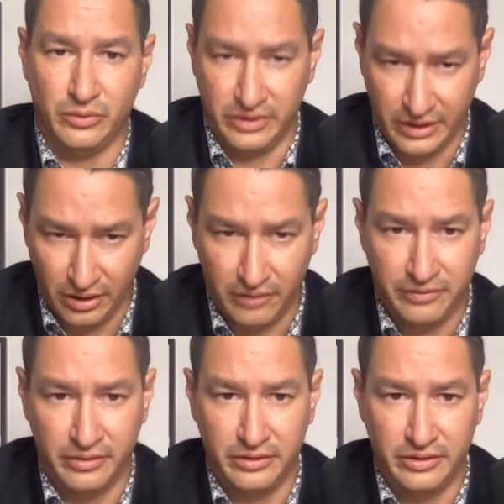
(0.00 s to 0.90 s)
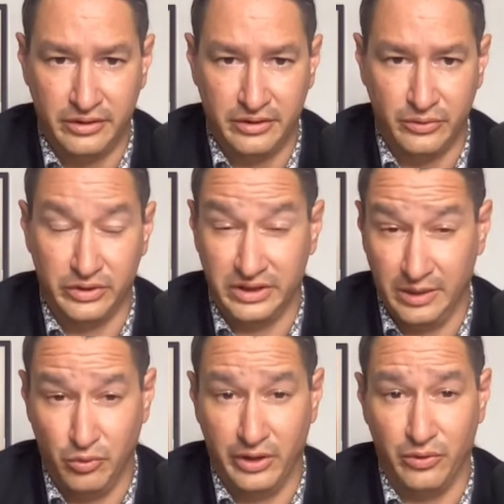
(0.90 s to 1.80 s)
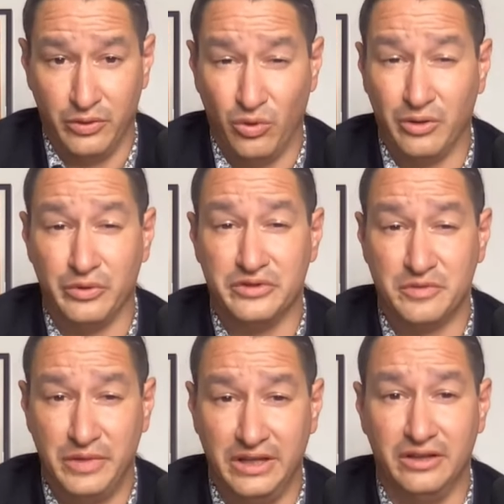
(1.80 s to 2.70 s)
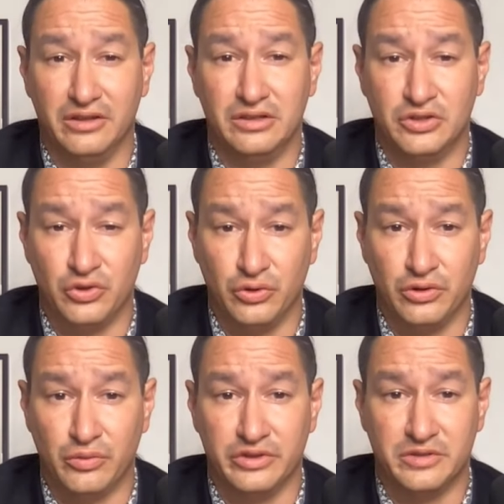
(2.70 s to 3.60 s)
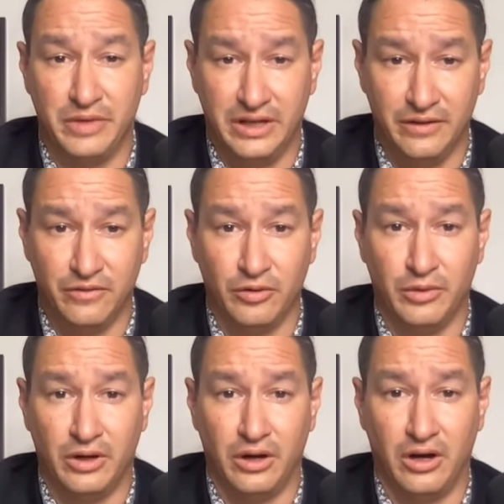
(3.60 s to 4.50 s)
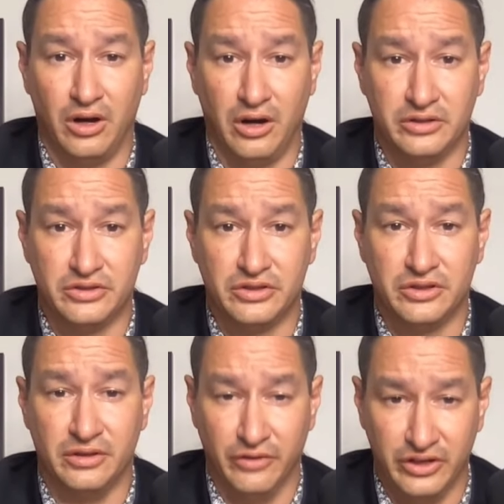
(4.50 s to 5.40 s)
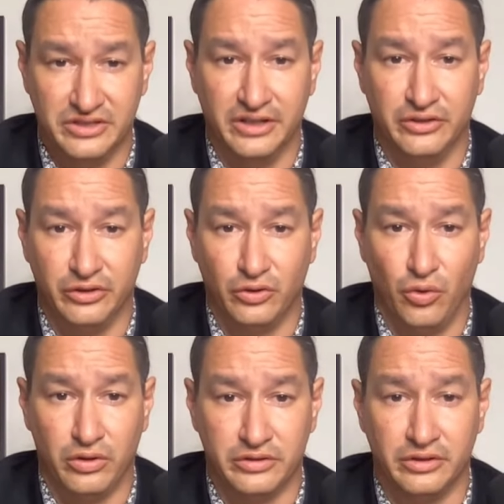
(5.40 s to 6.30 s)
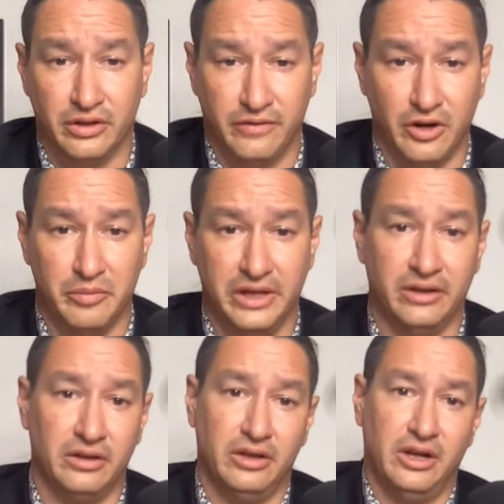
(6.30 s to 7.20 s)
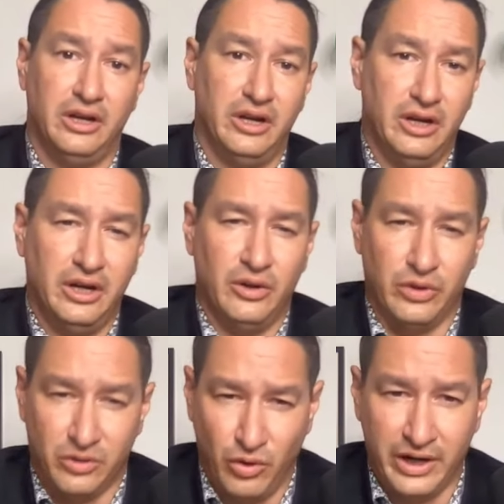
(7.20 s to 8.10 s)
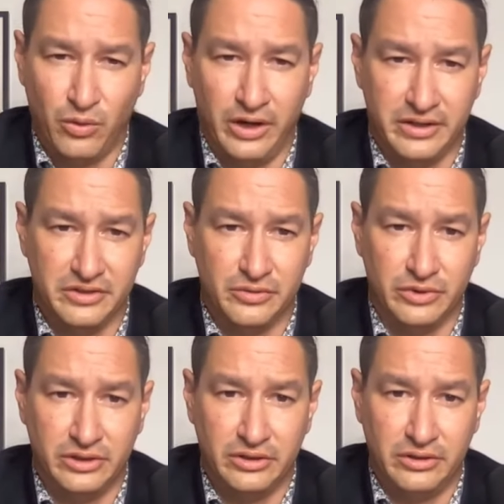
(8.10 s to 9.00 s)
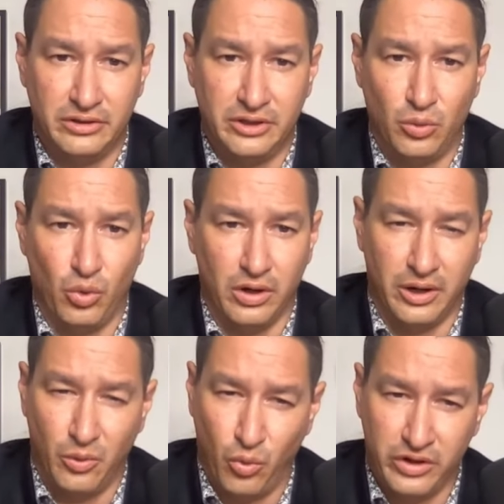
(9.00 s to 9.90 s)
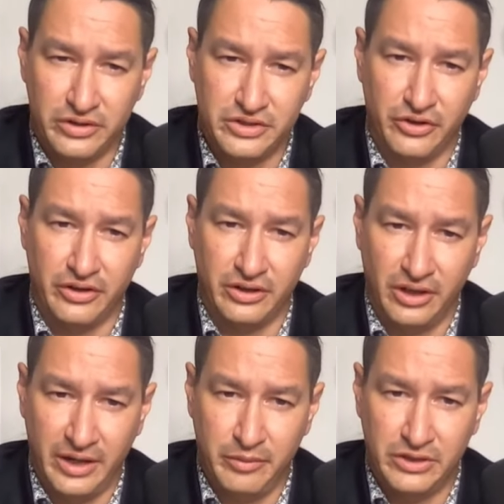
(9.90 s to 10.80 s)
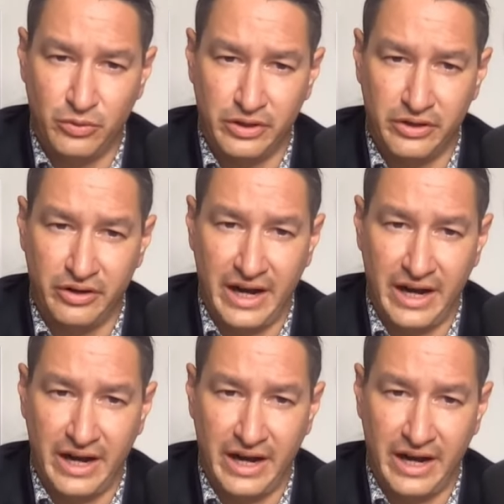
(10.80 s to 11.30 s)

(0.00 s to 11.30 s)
that love, with debwewin, where we're speaking the truth, we're speaking from our hearts, the very center and core of our being, with gwayakwaadiziwin, where our words are in alignment with our